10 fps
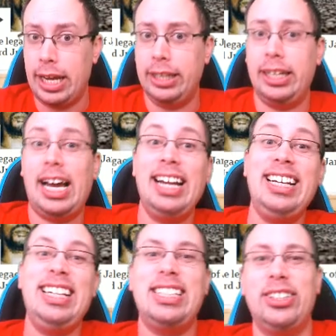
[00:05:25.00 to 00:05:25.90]
I
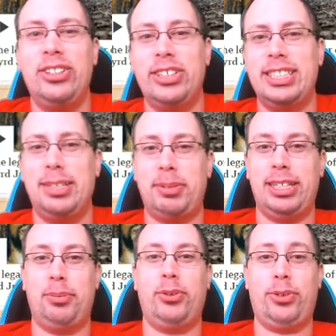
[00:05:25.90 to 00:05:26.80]
need to look something
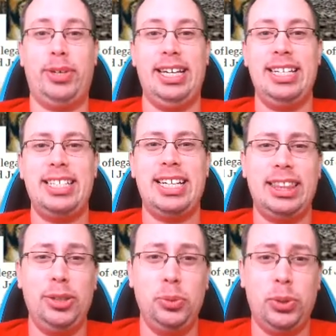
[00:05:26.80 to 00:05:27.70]
up. Is that
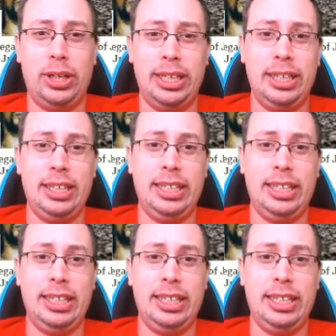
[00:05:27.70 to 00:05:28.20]
the one?